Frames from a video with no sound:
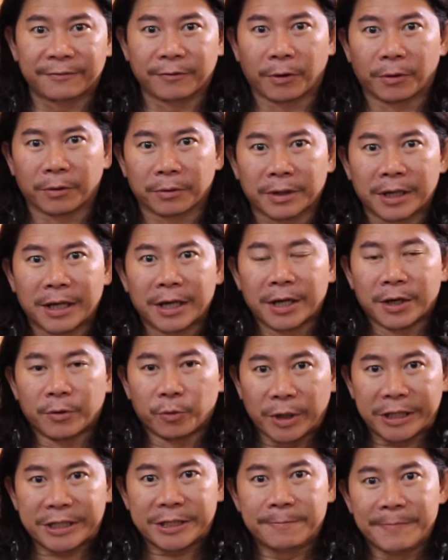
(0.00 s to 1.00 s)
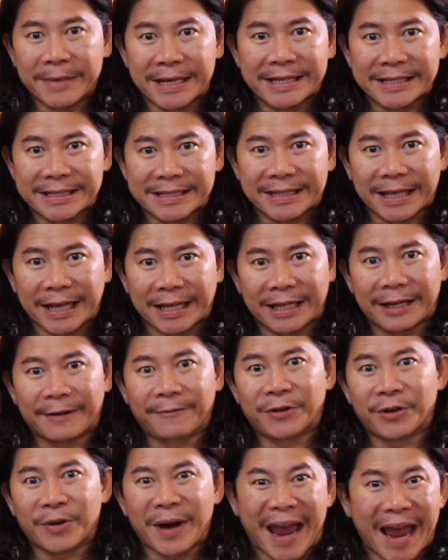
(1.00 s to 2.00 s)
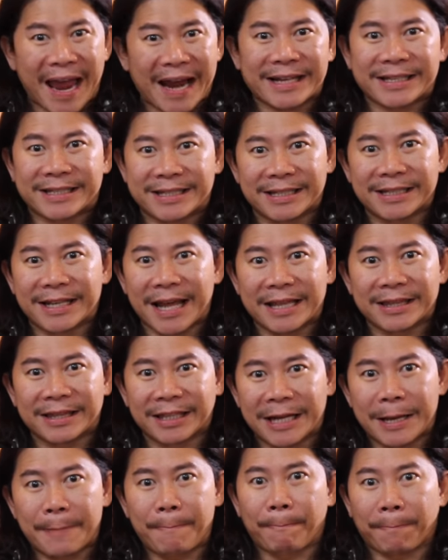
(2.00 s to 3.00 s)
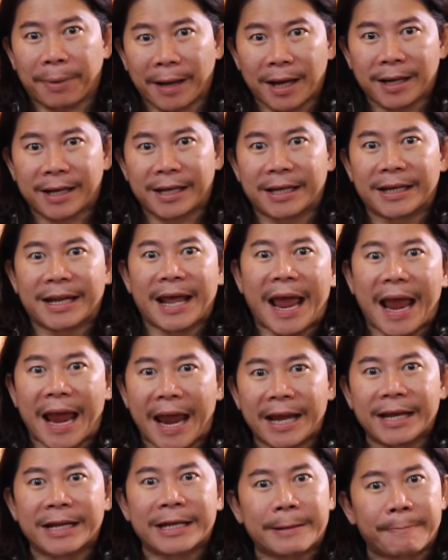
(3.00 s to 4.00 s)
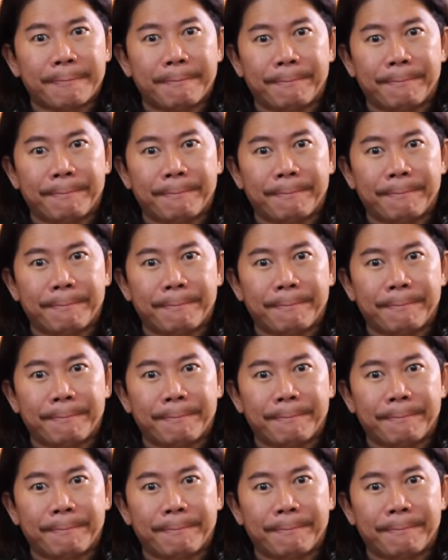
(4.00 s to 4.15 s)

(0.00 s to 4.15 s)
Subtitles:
volt, which means that if you accidentally plug in any